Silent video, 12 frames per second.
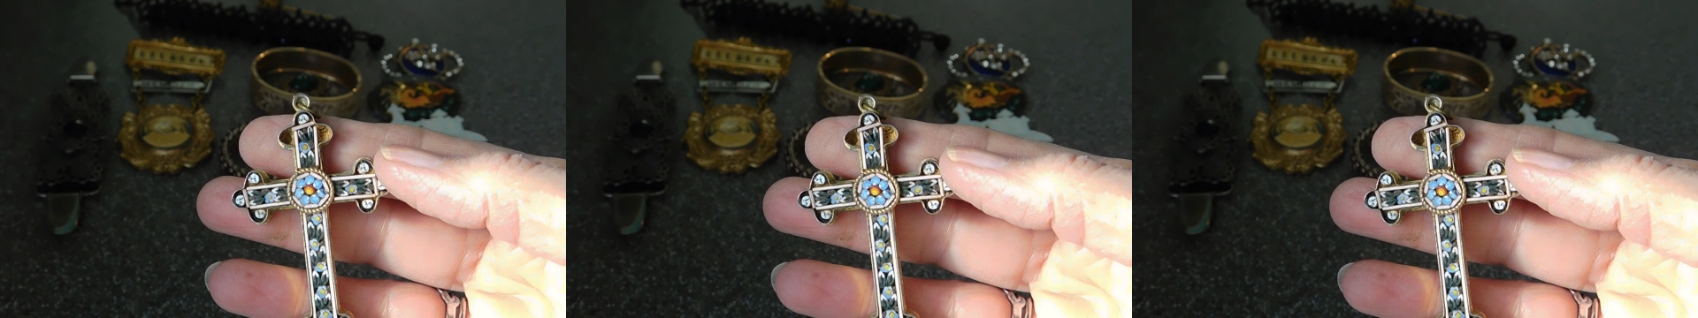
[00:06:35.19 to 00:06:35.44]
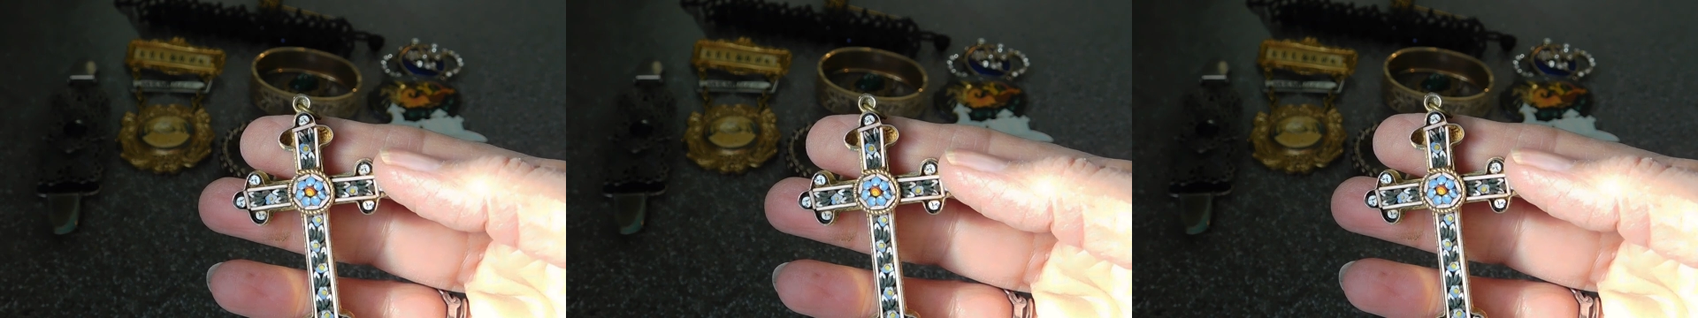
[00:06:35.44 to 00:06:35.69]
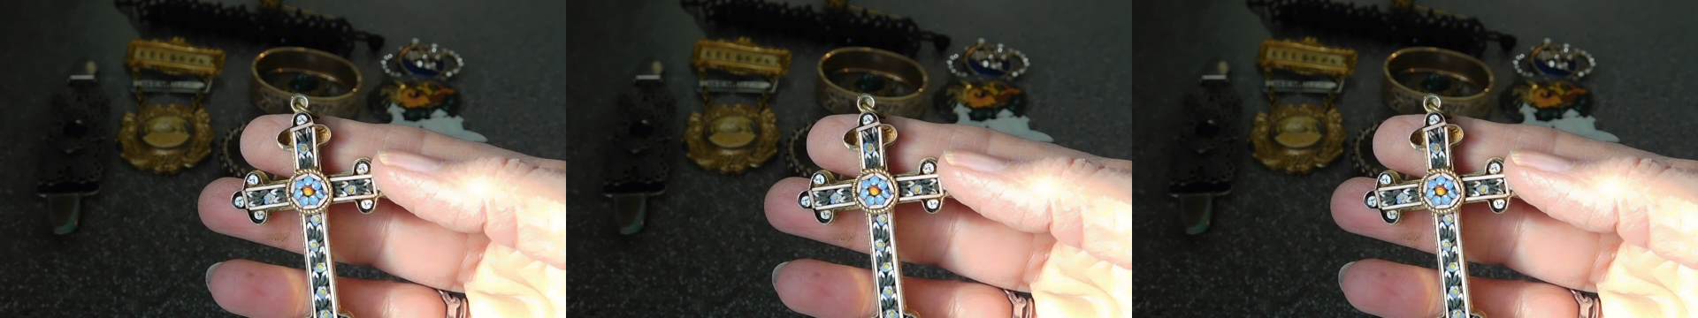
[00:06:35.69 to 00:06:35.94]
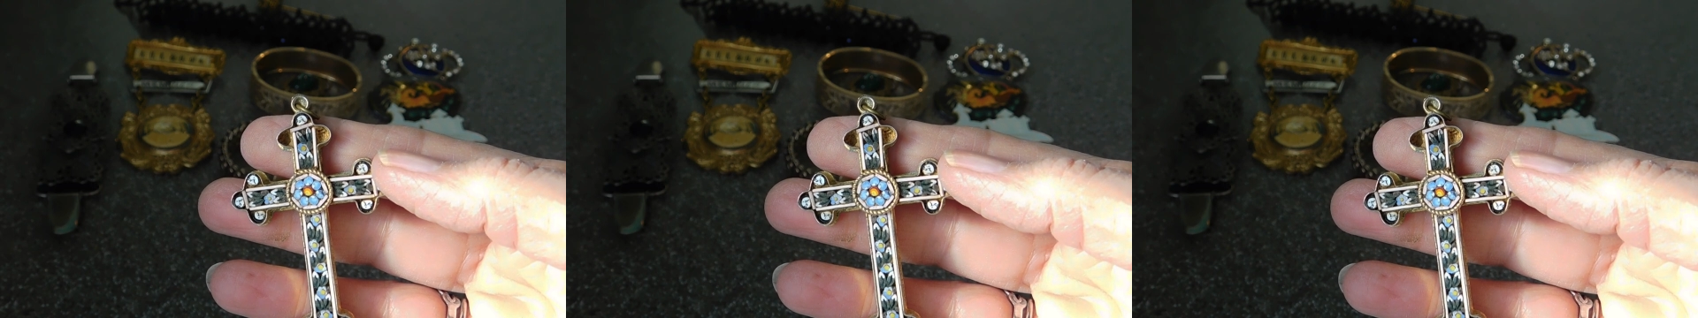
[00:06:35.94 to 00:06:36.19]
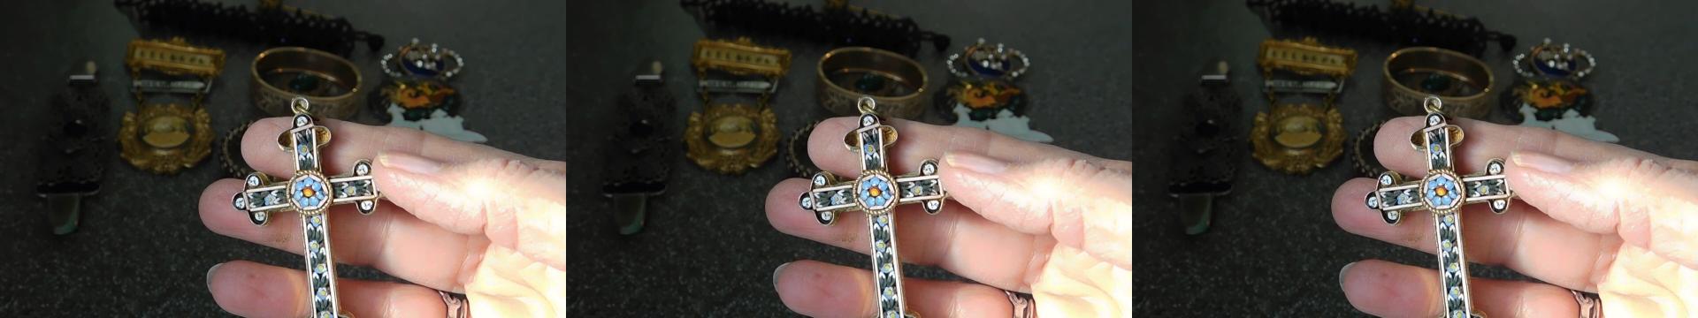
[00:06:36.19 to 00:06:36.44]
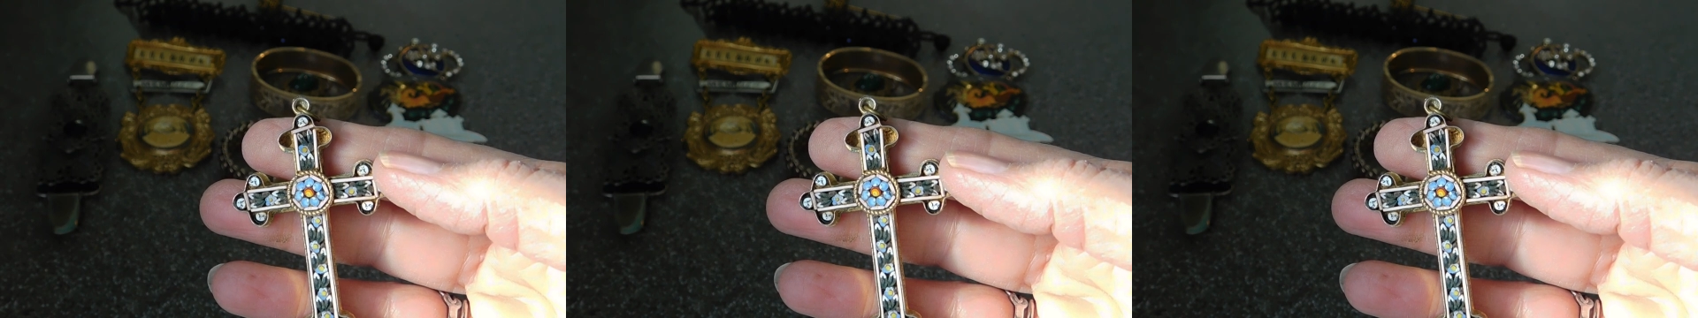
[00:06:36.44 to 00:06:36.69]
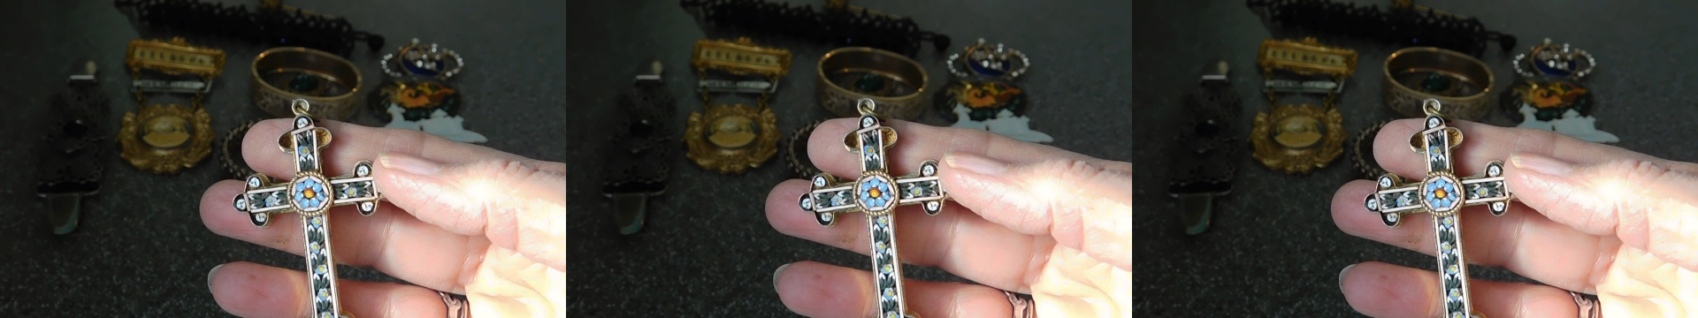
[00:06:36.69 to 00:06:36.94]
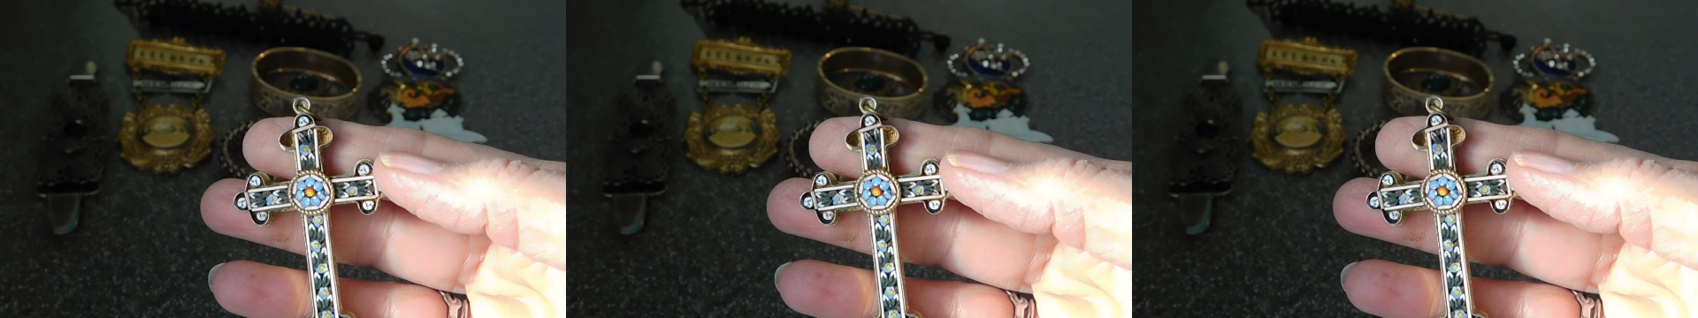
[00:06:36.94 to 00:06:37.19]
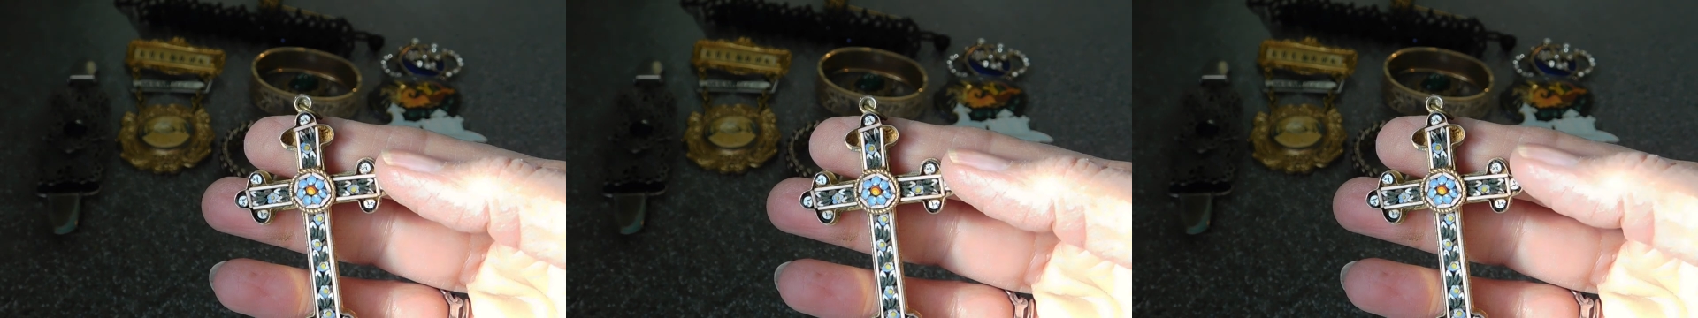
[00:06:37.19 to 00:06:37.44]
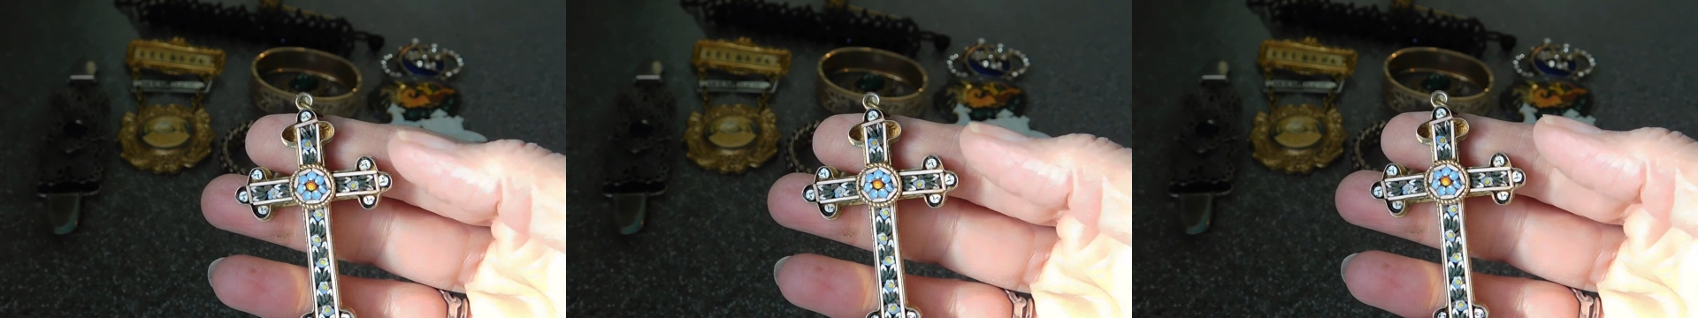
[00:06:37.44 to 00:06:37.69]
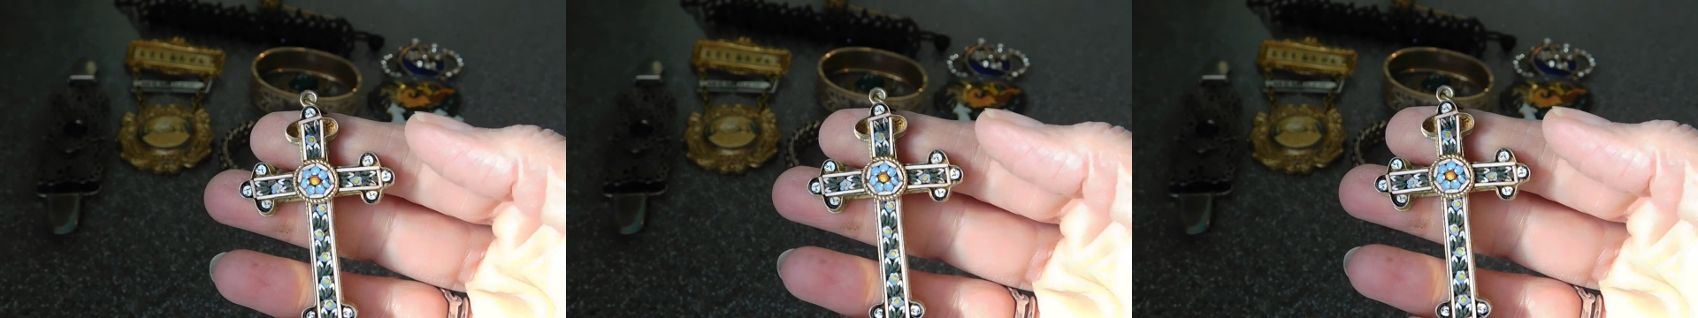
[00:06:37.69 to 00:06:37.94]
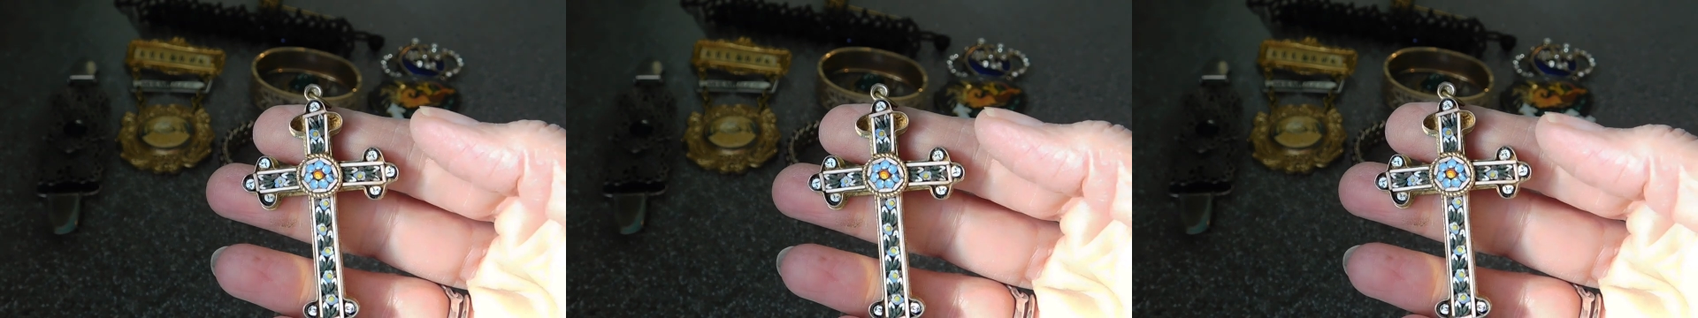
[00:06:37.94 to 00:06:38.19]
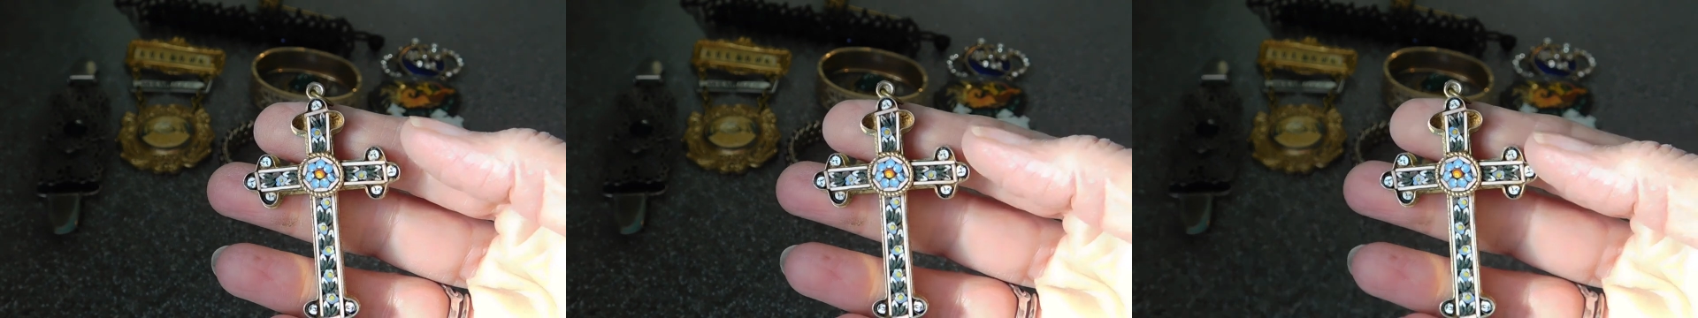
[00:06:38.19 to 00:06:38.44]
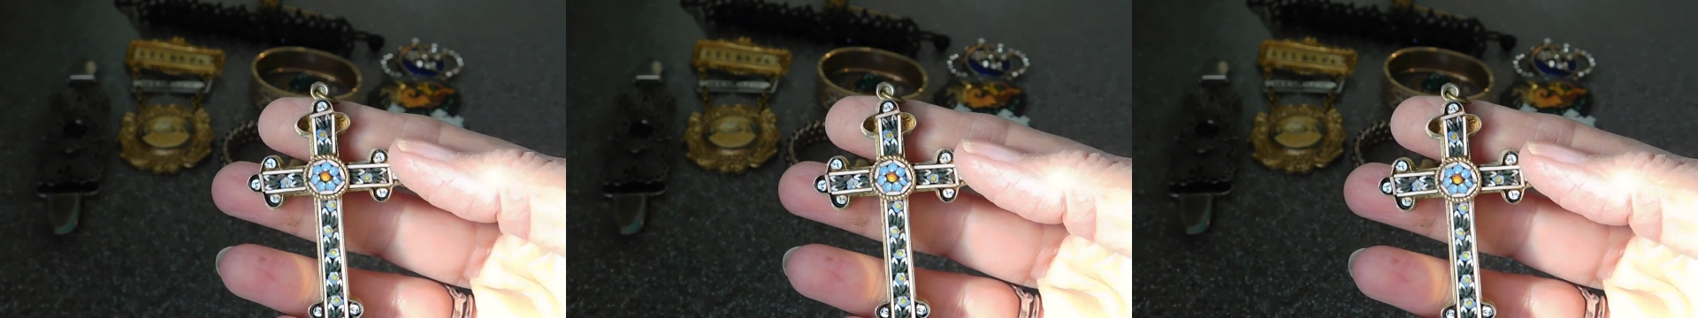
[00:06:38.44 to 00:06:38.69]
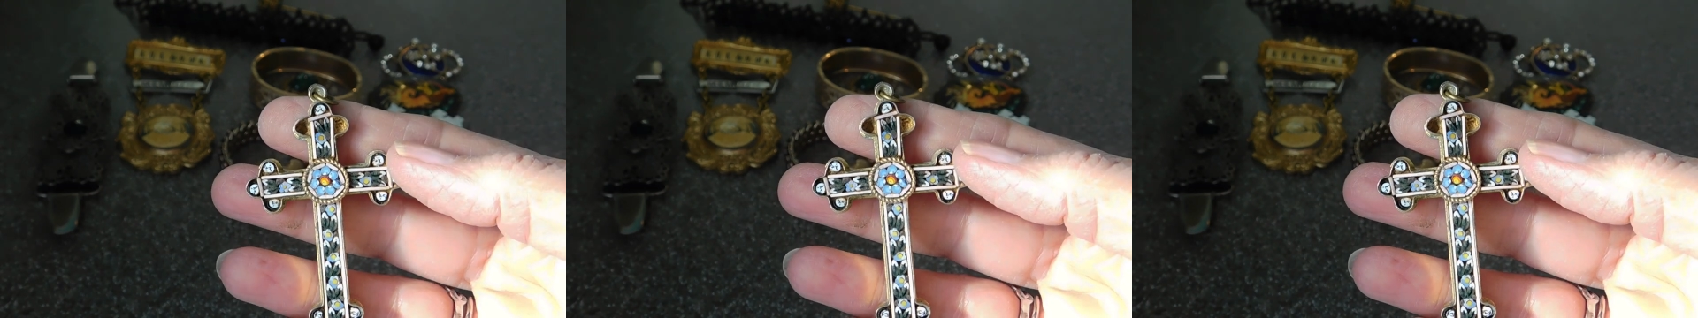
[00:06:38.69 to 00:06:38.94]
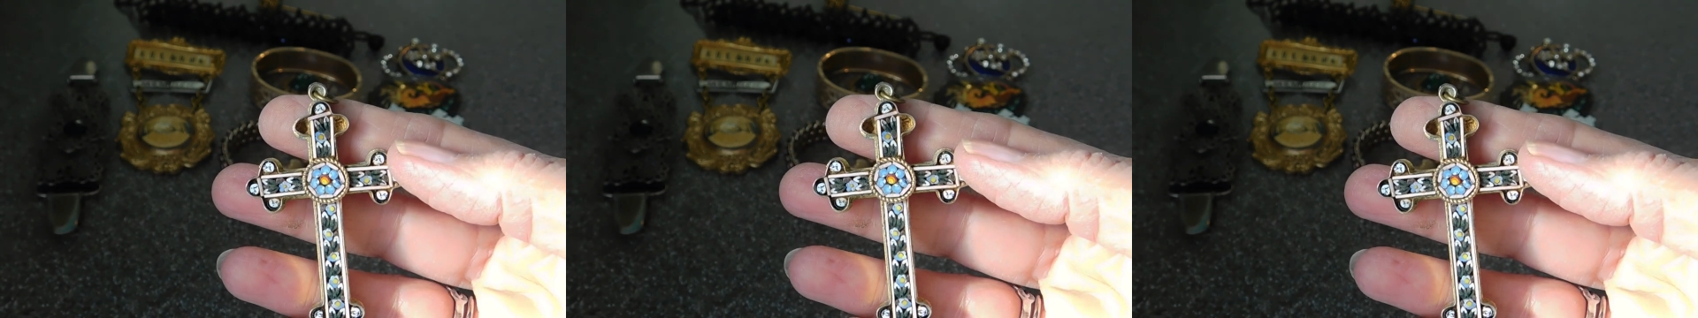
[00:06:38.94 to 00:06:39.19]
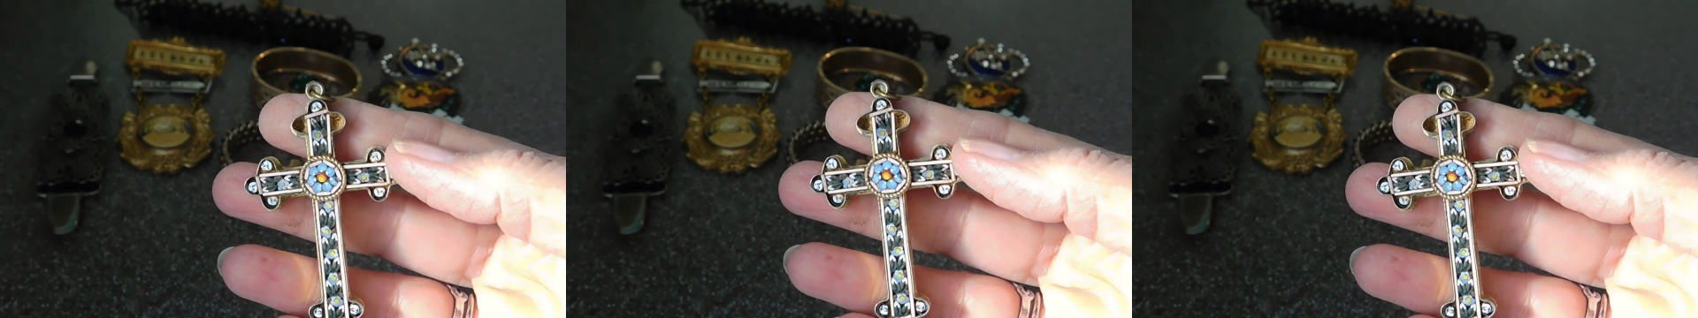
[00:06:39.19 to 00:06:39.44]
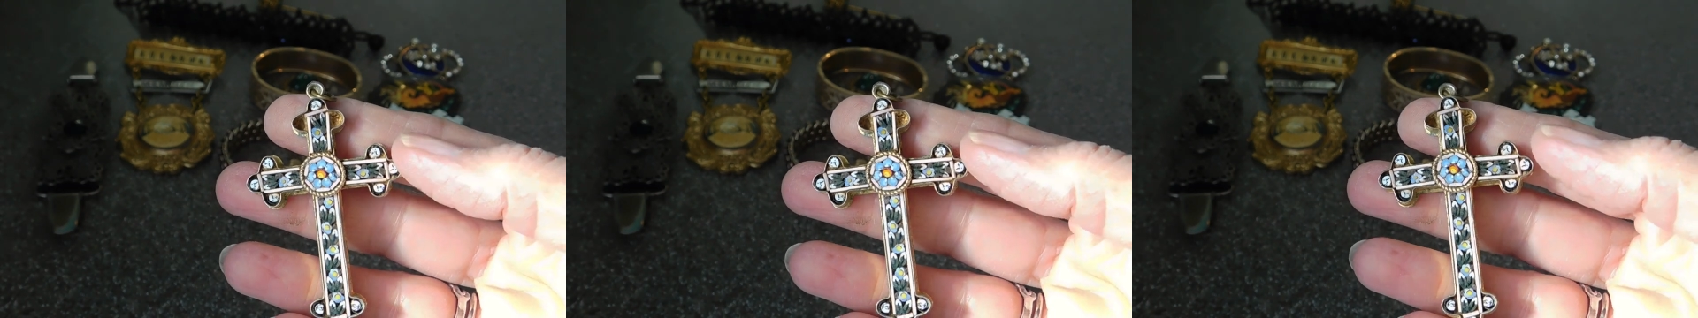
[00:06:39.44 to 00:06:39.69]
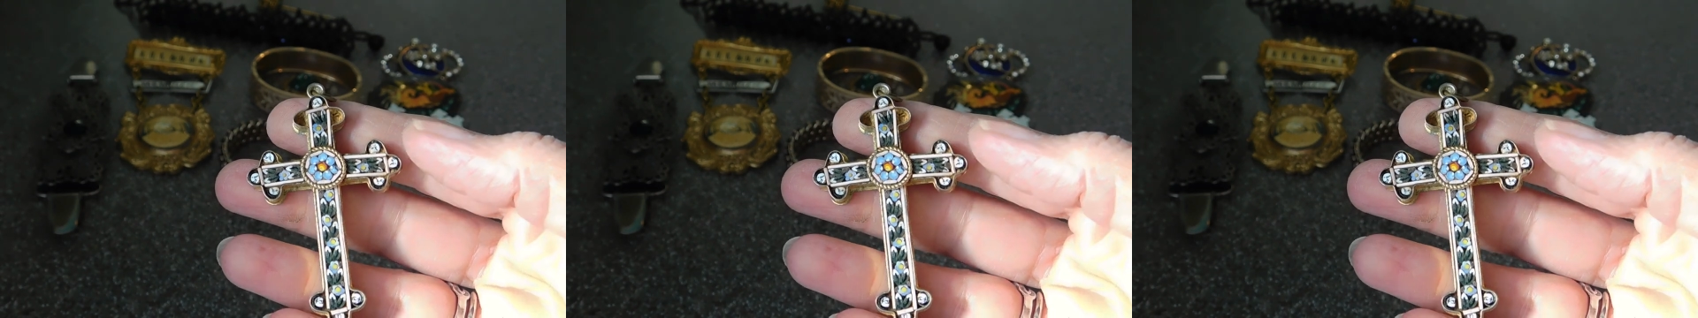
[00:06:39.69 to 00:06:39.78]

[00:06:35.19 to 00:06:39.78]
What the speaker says: (no speaker visible)